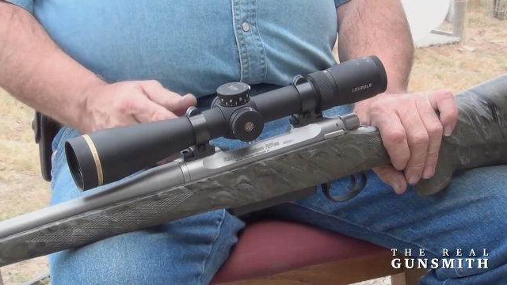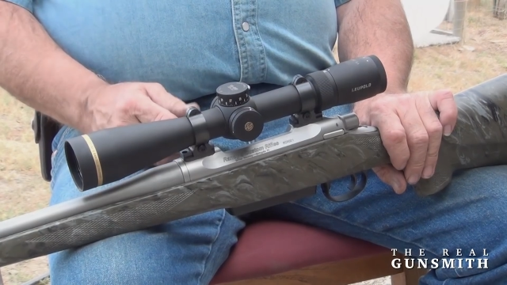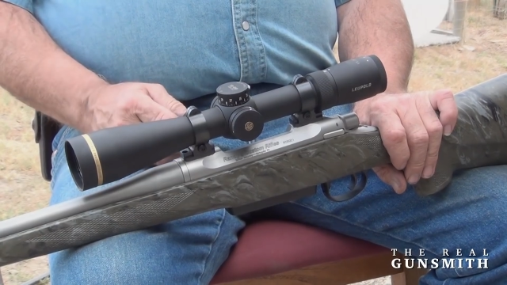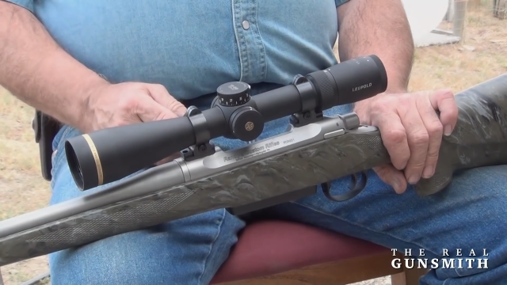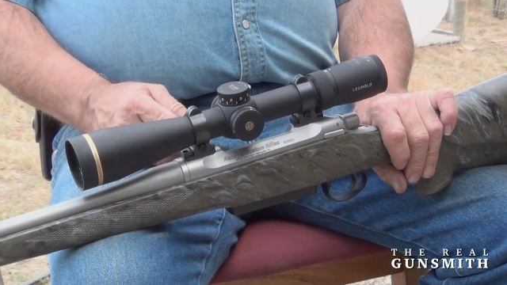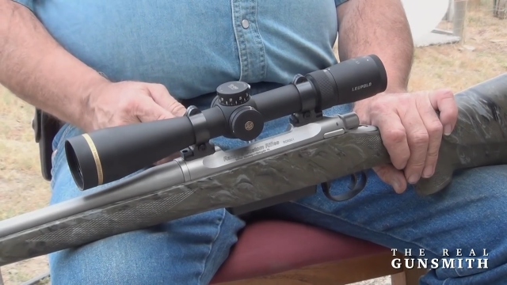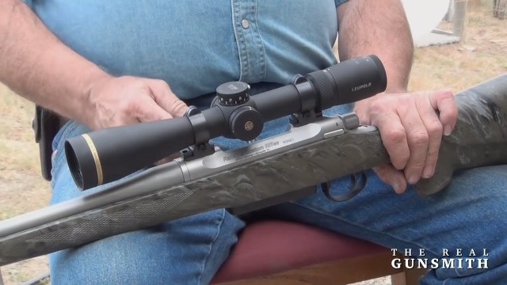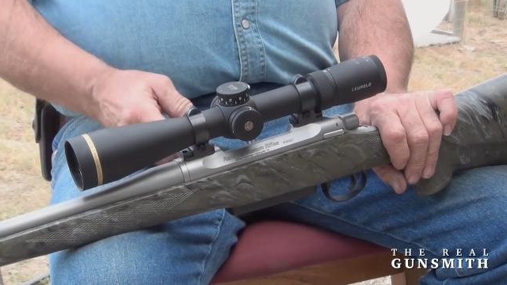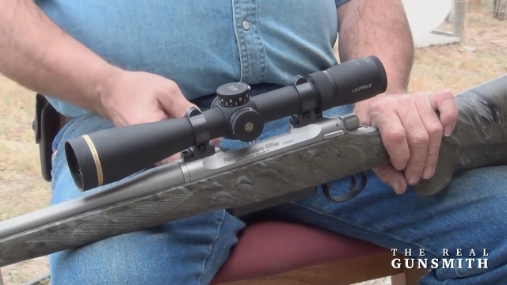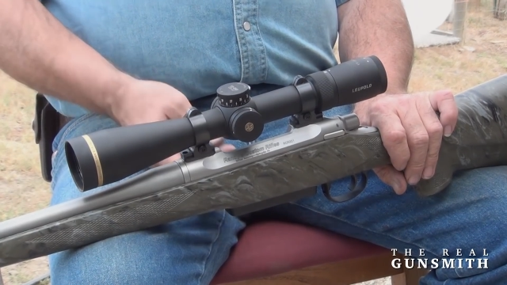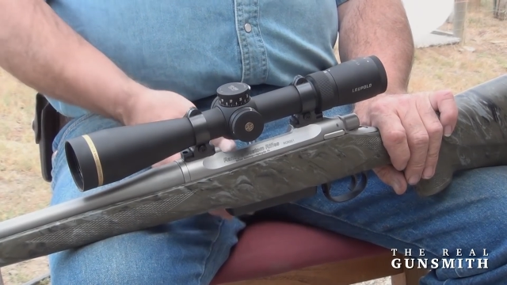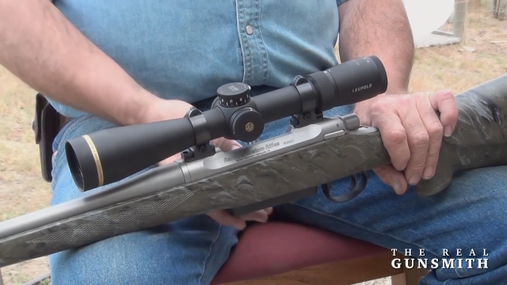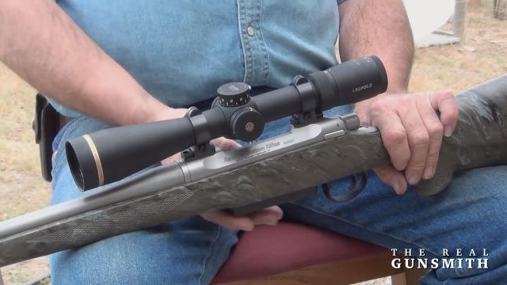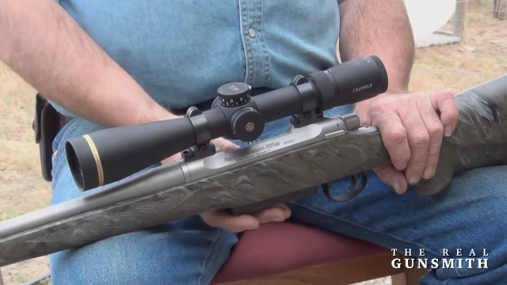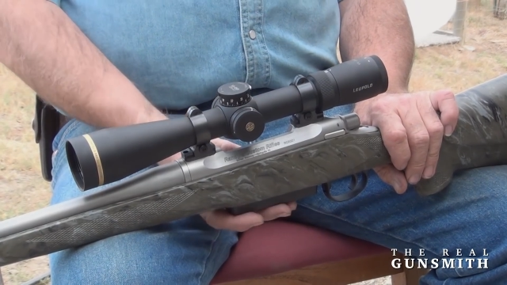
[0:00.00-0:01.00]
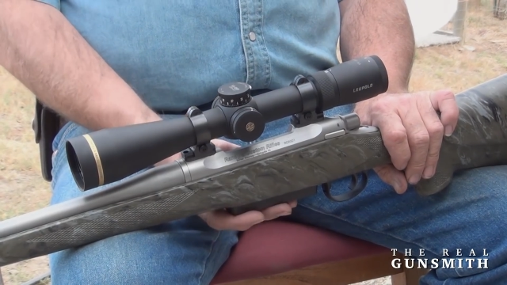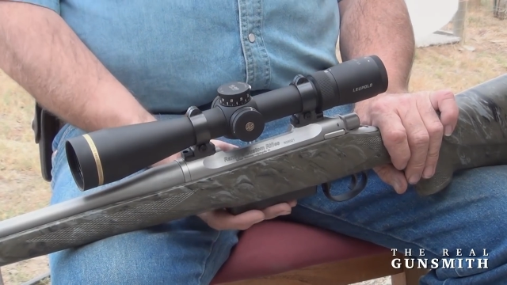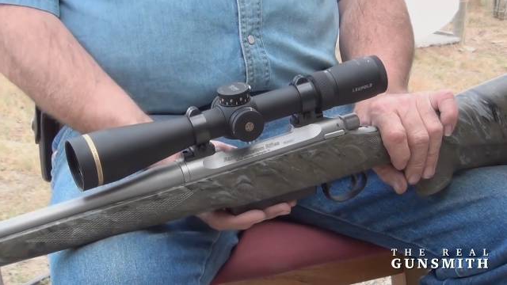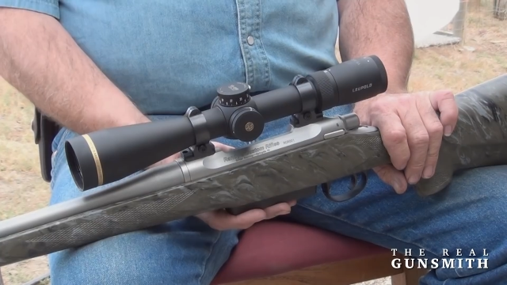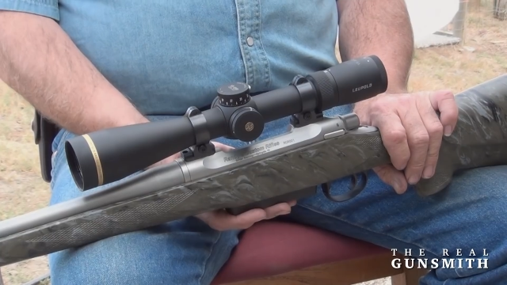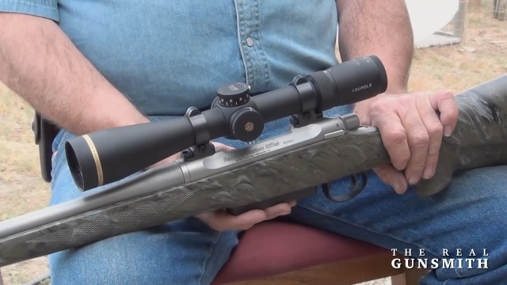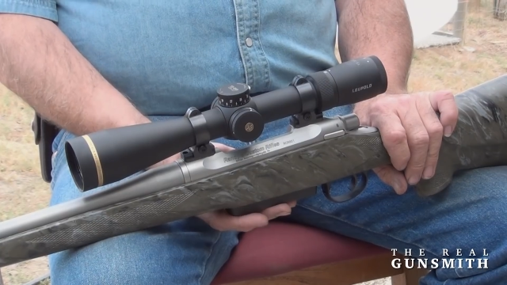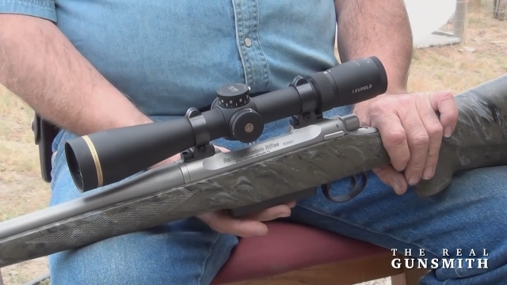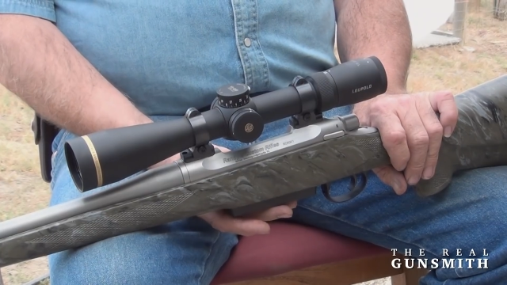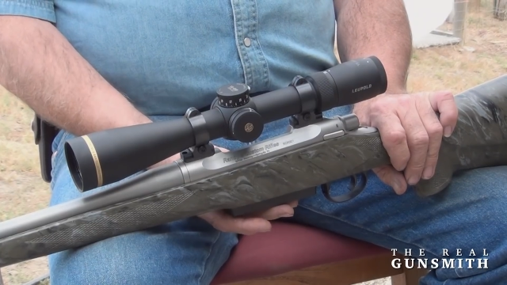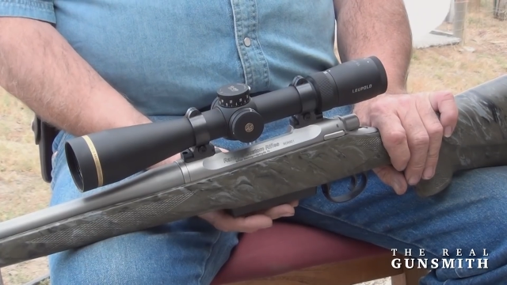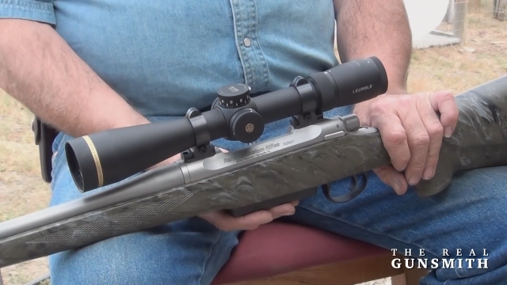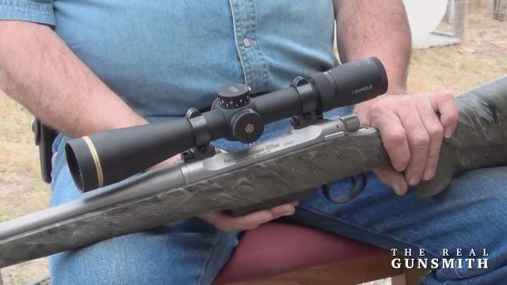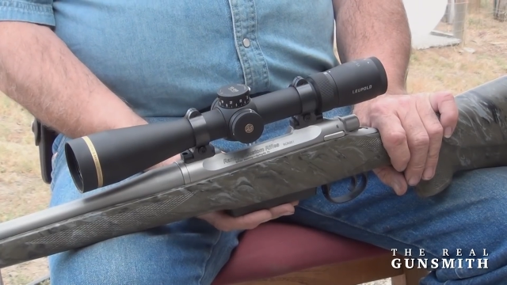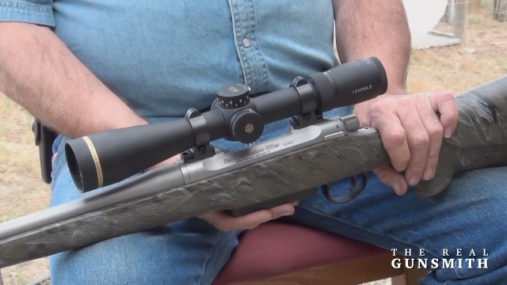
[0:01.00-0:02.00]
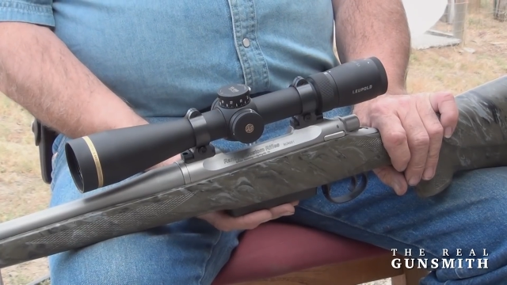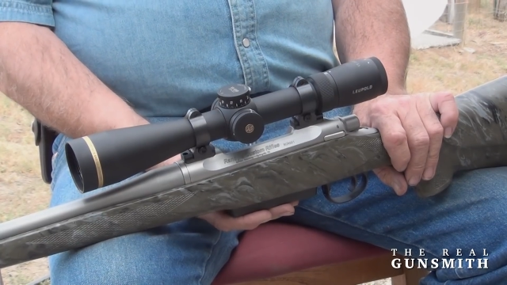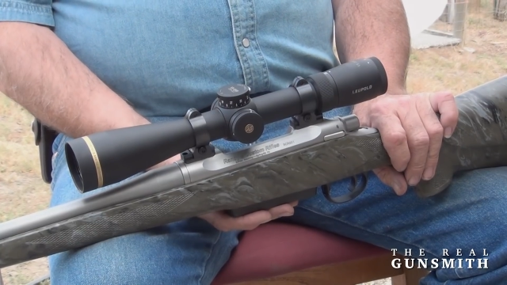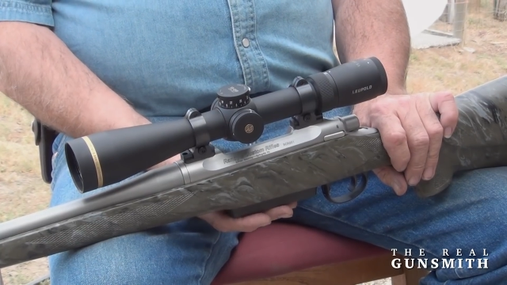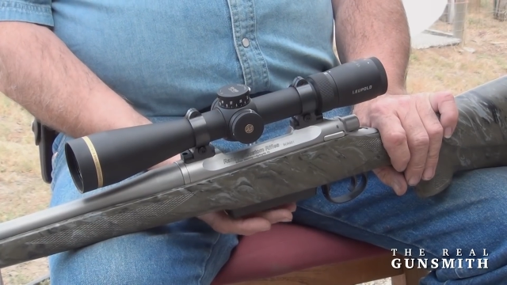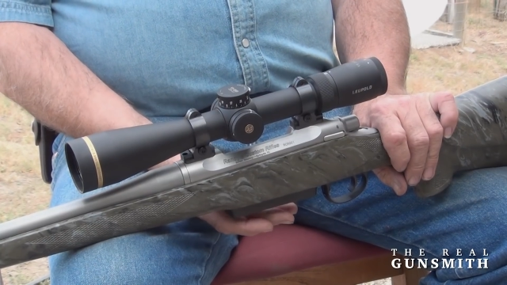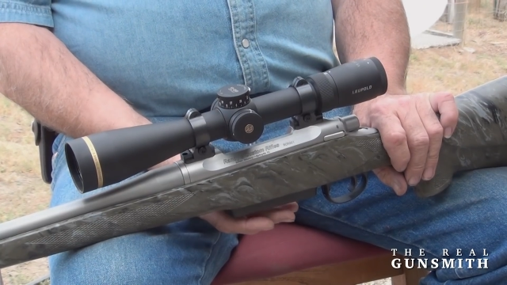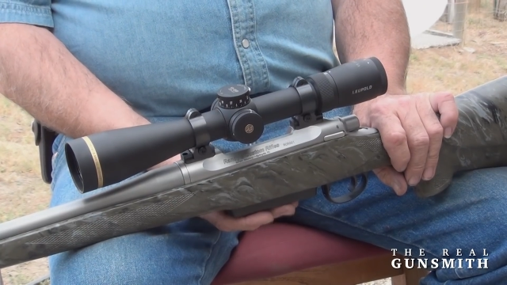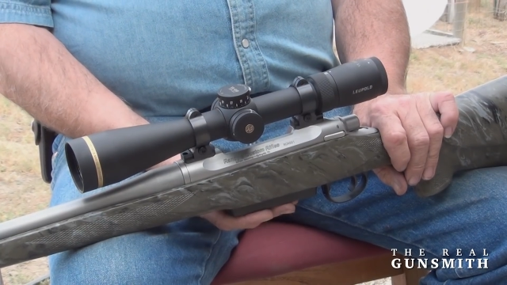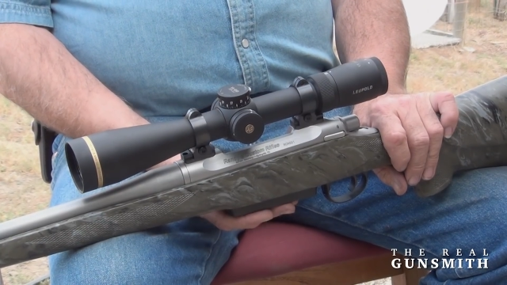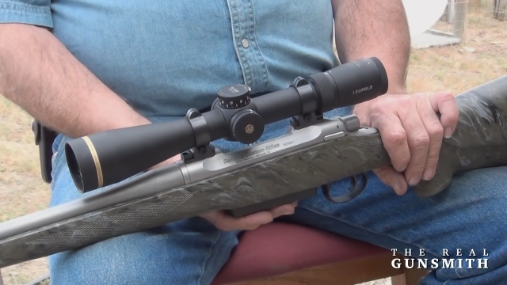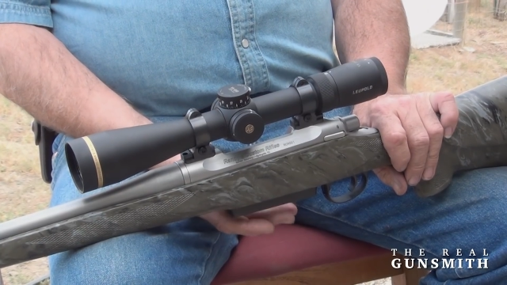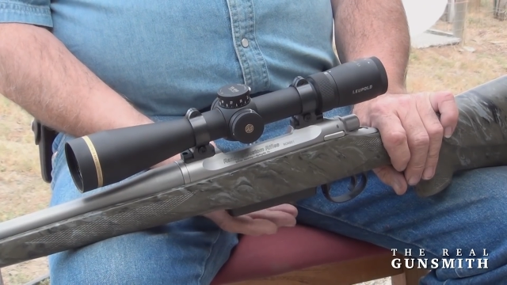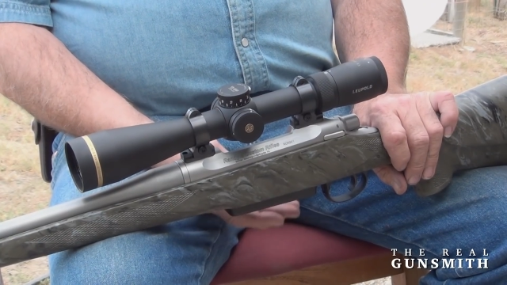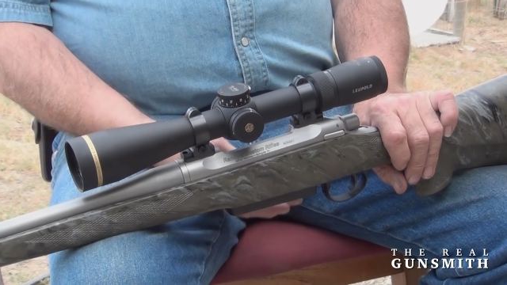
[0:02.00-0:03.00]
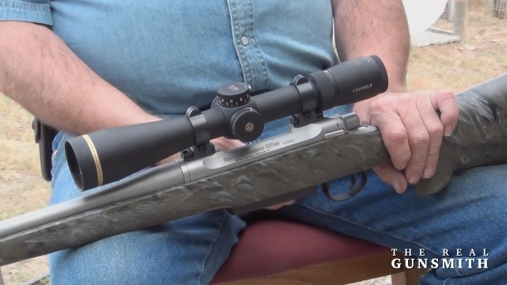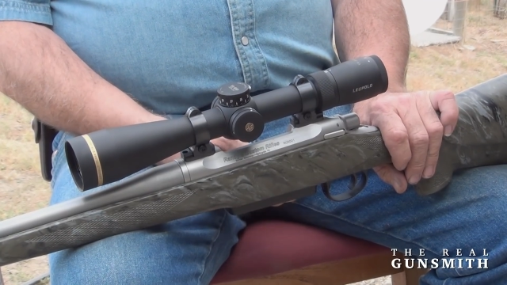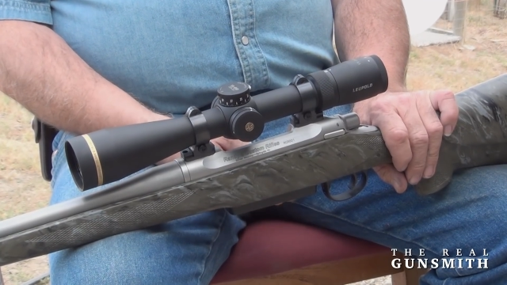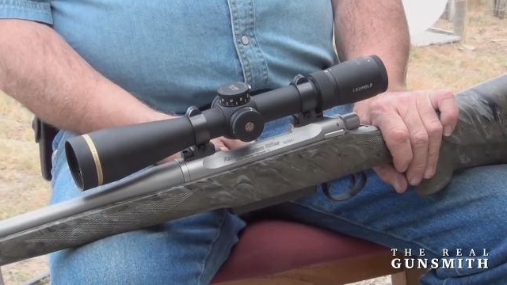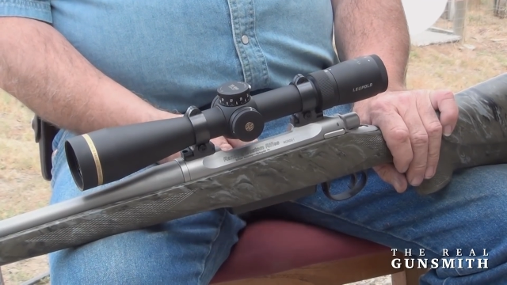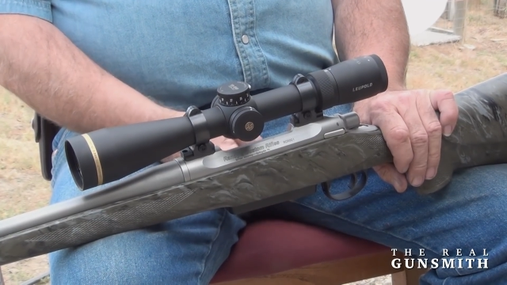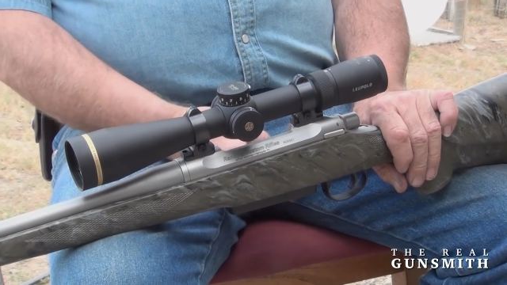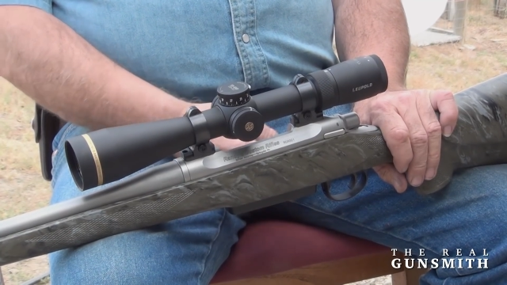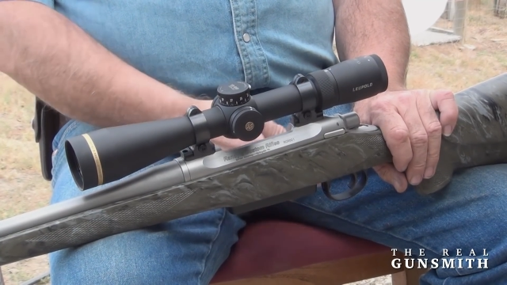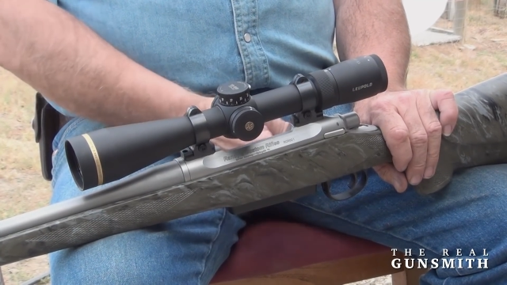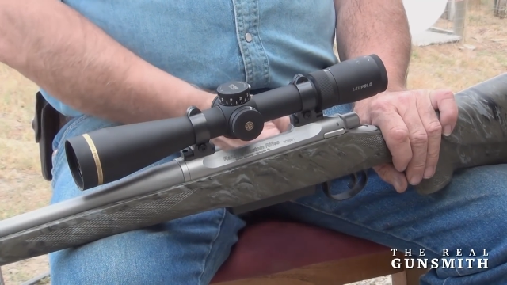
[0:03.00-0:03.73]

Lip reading: [unreadable: no face in view]